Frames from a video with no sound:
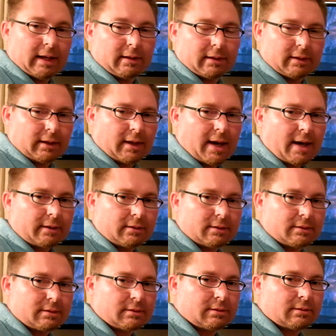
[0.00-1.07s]
that the
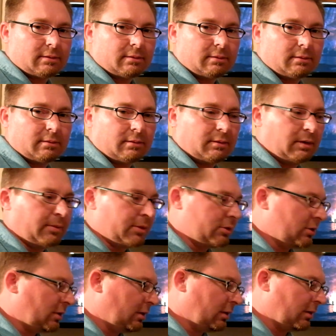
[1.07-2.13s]
Cactus
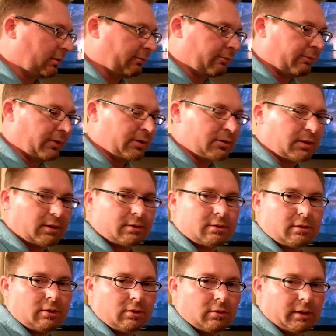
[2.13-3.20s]
Imaging
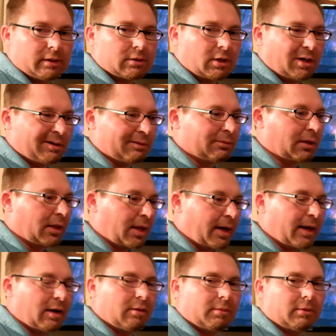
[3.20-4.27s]
V6II is
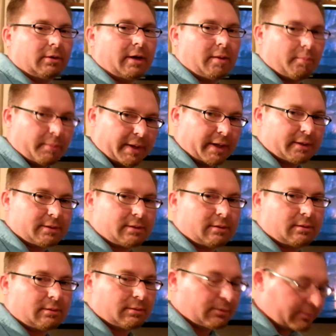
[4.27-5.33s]
unreliable at best.
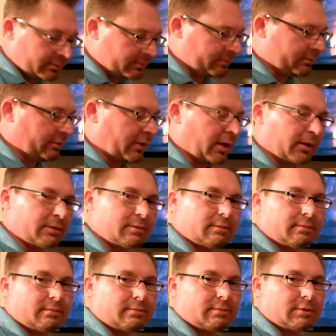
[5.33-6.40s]
Thanks.
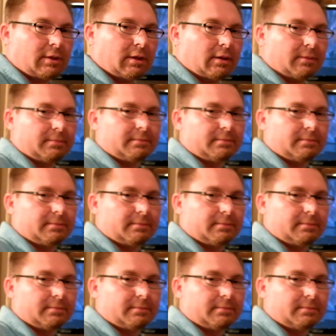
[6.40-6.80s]
See ya.